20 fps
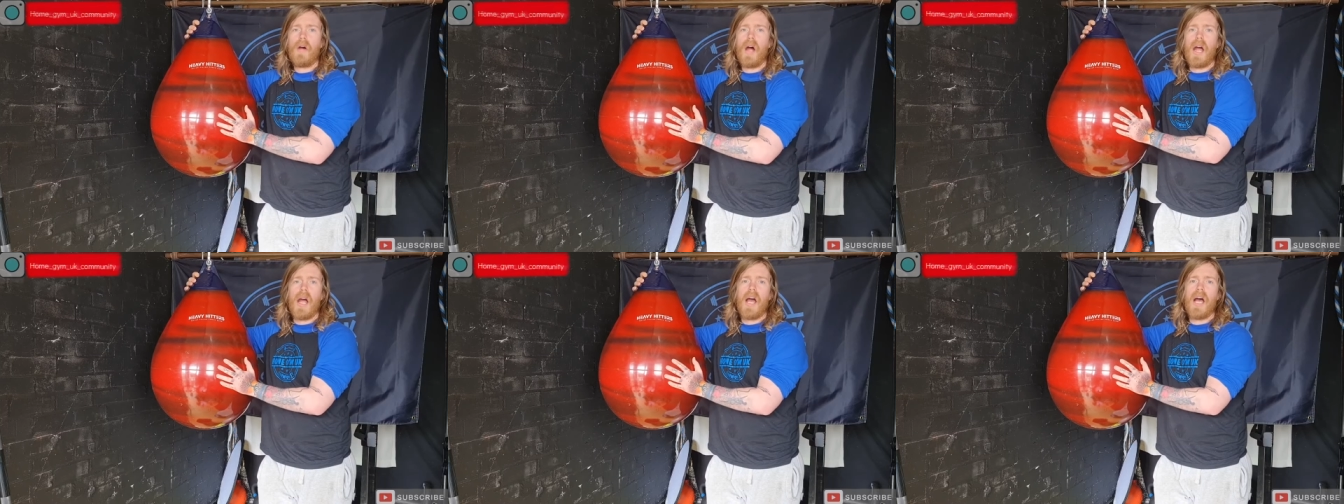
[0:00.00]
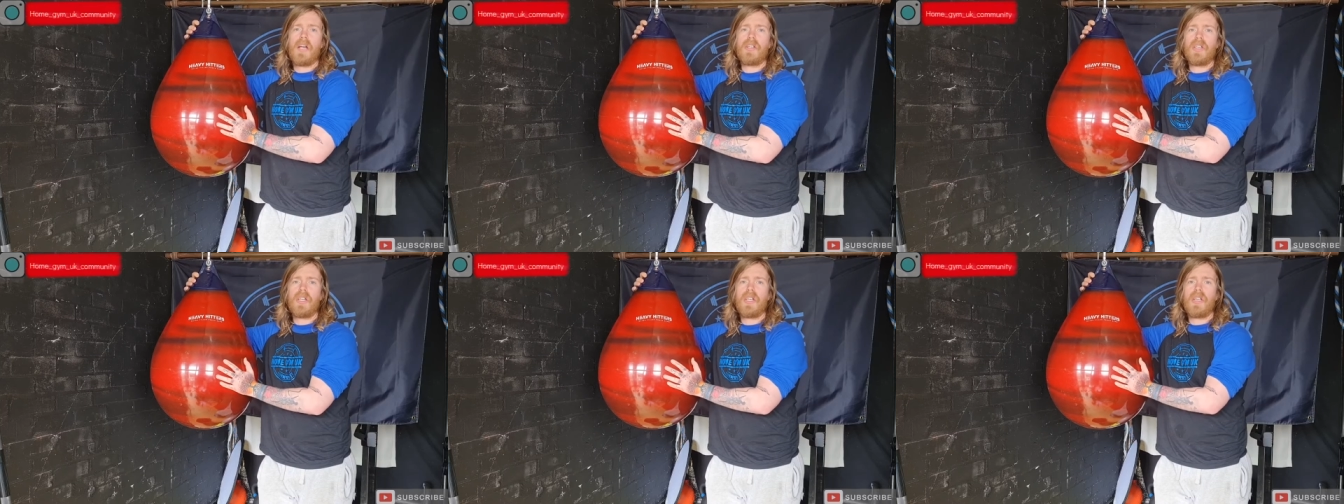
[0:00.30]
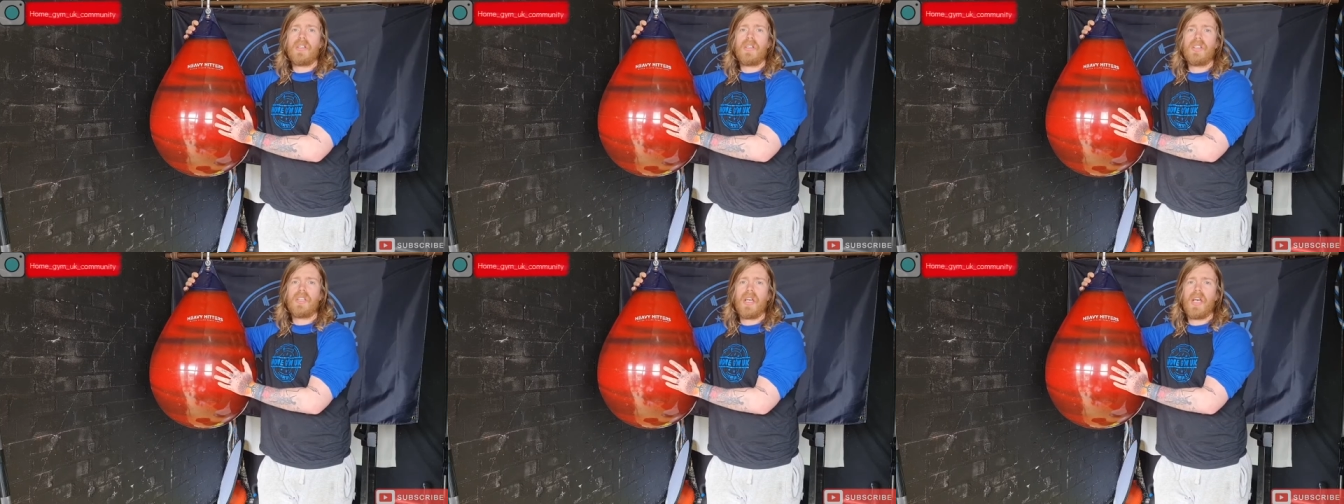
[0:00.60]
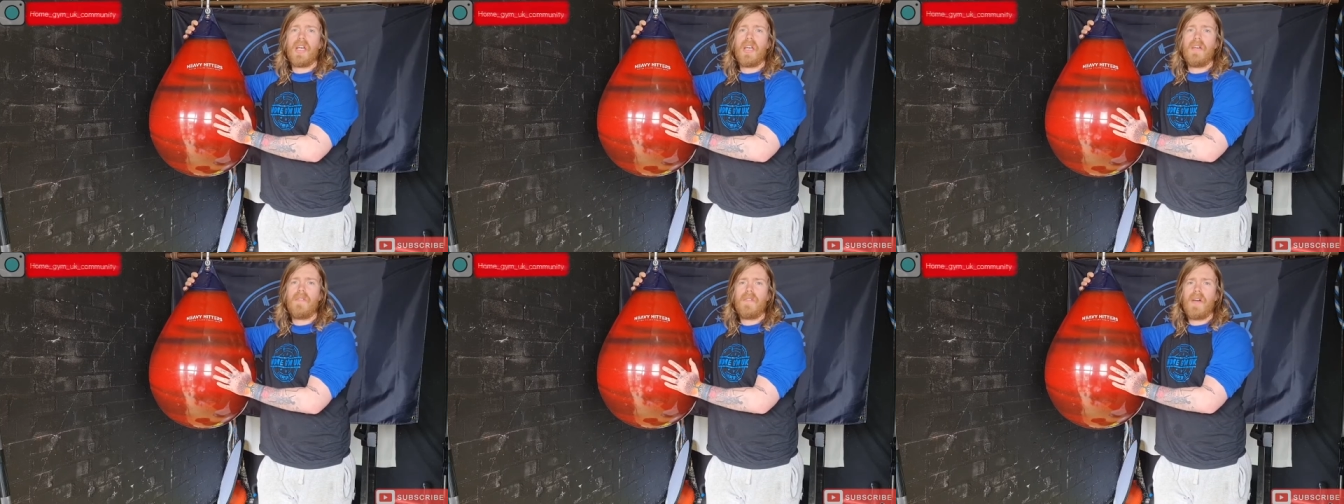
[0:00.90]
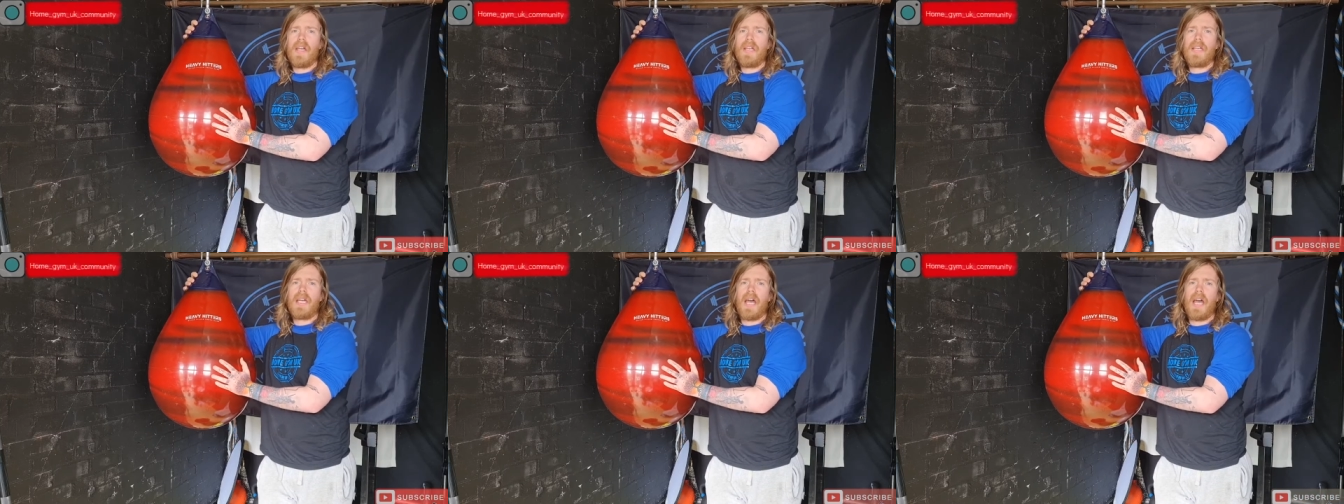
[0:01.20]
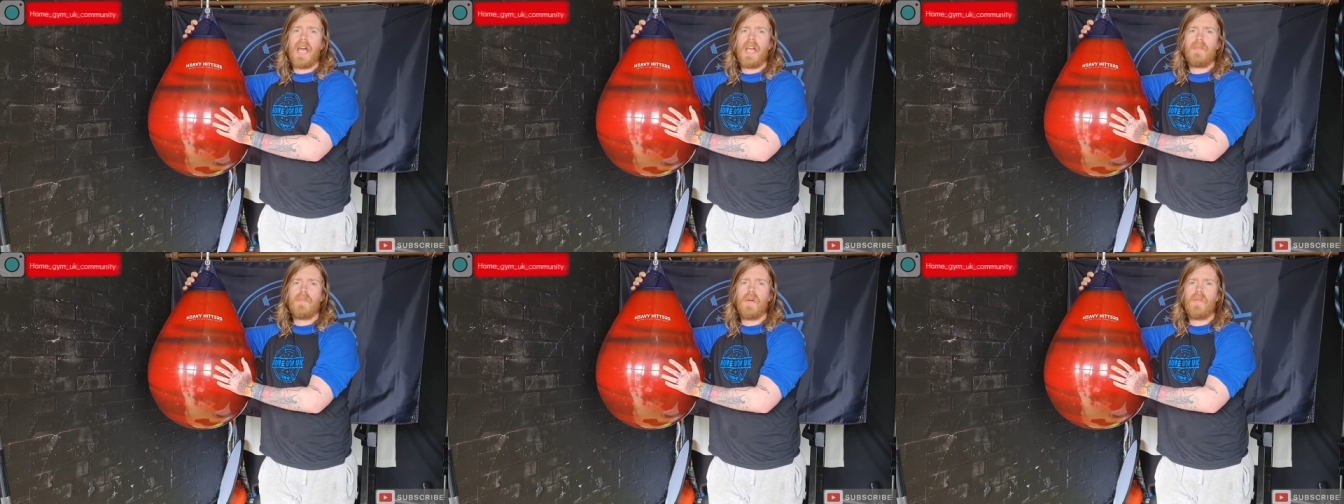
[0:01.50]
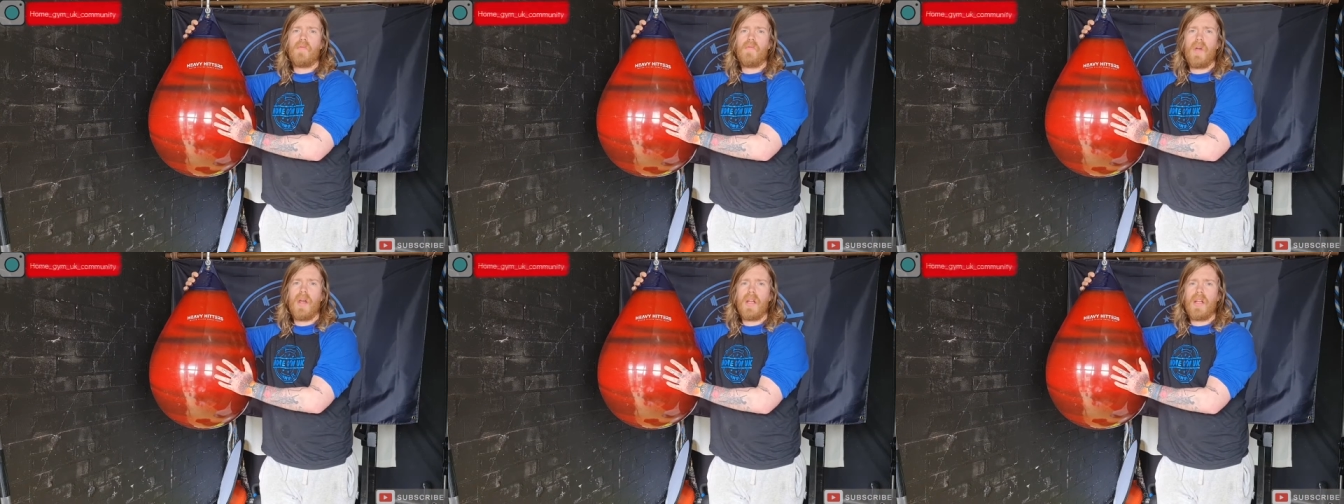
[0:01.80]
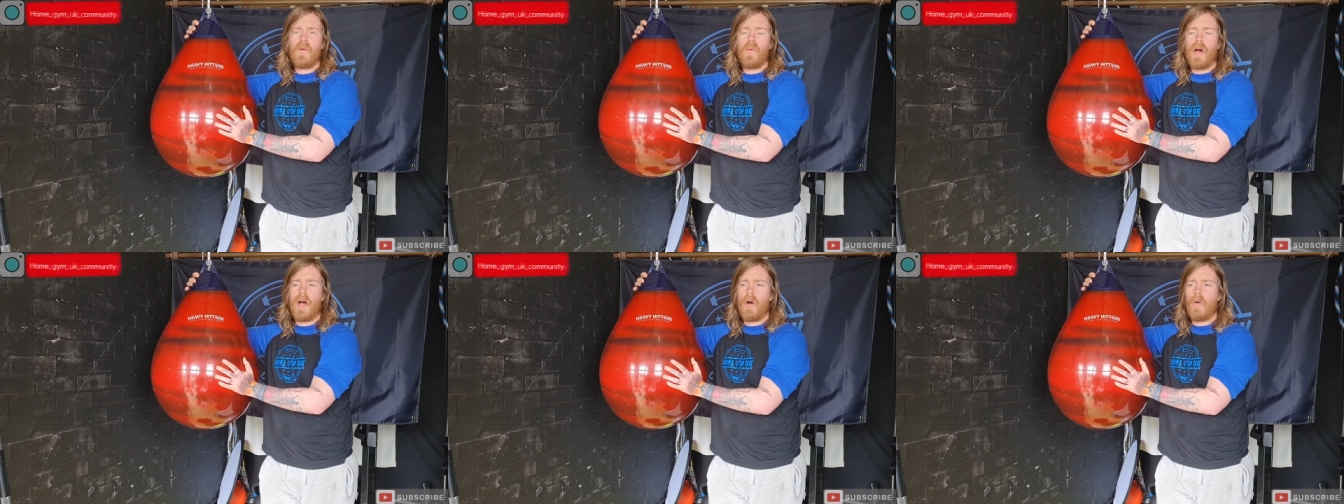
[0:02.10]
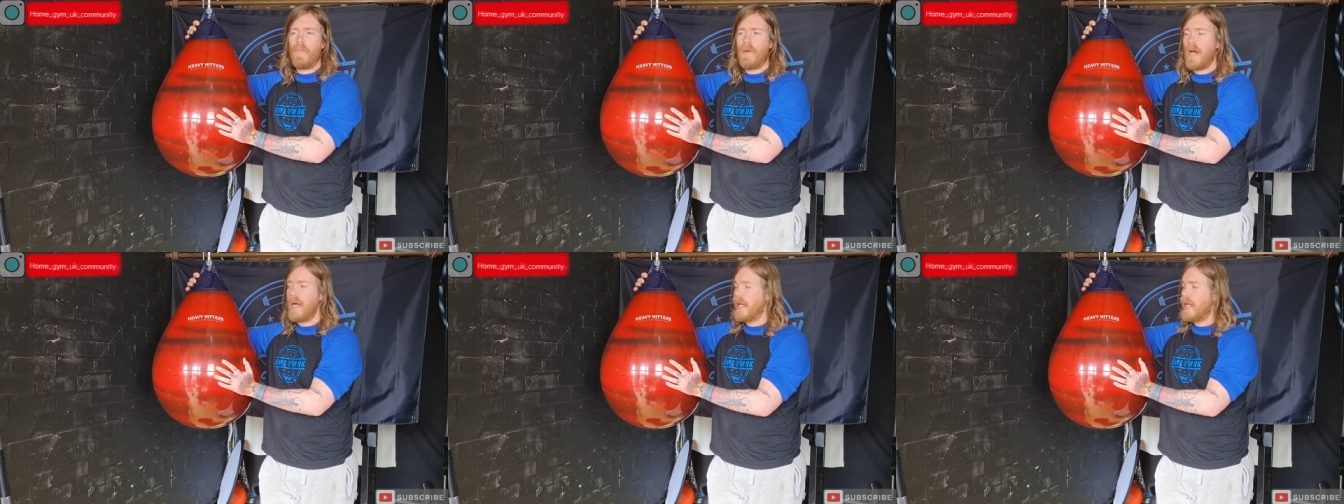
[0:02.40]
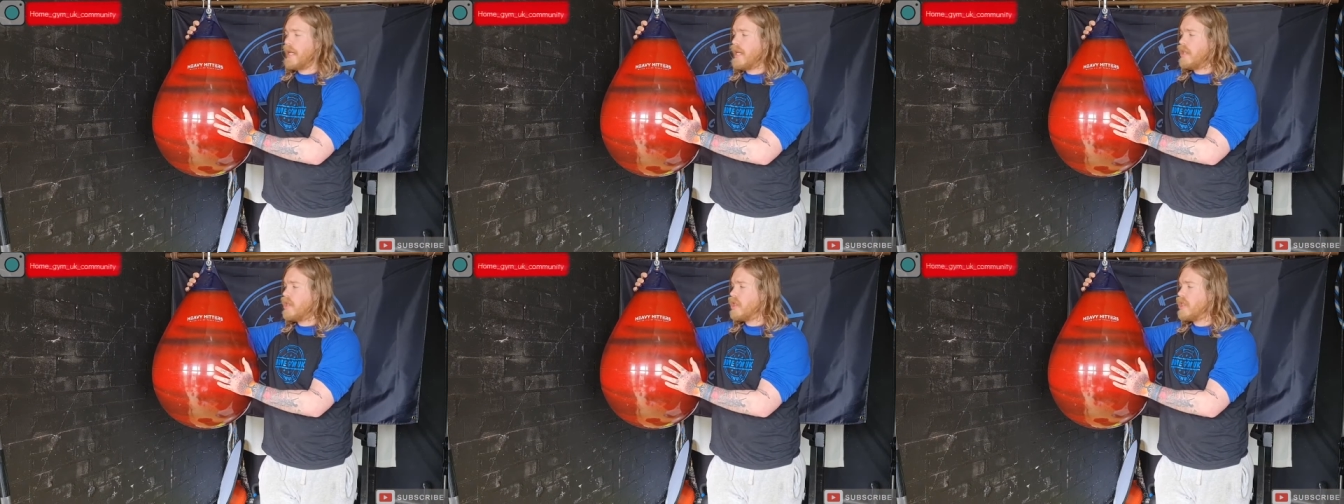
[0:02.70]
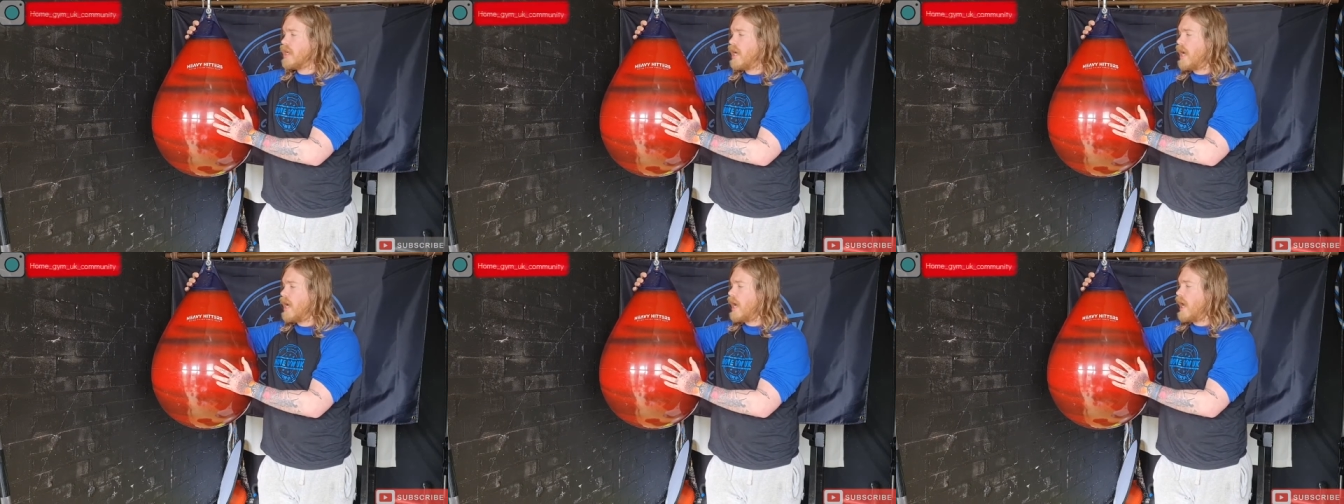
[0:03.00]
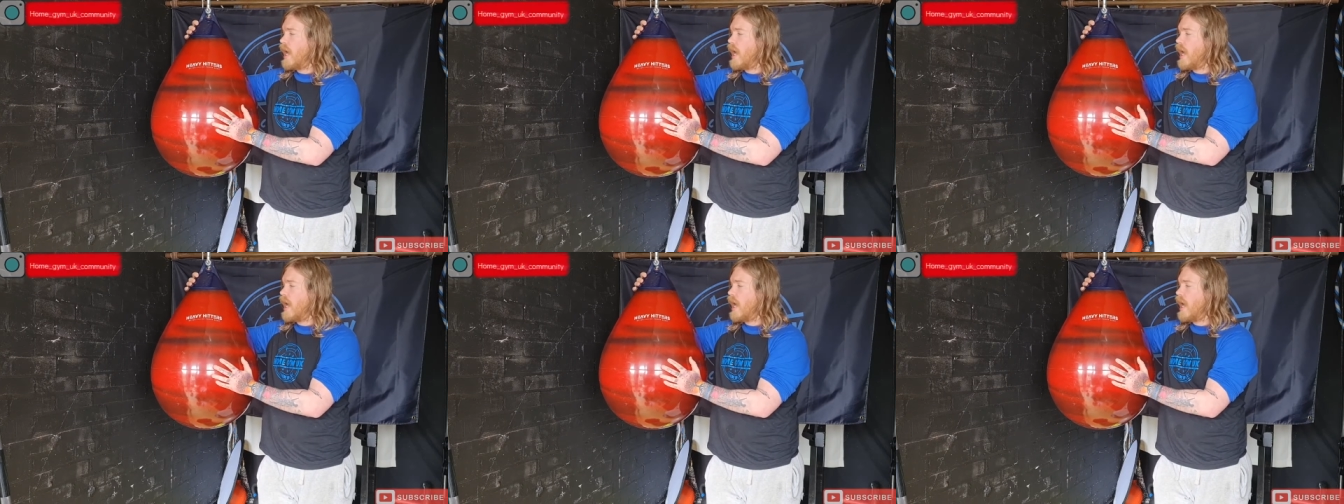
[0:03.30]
Right, as you can see, they came really well packaged,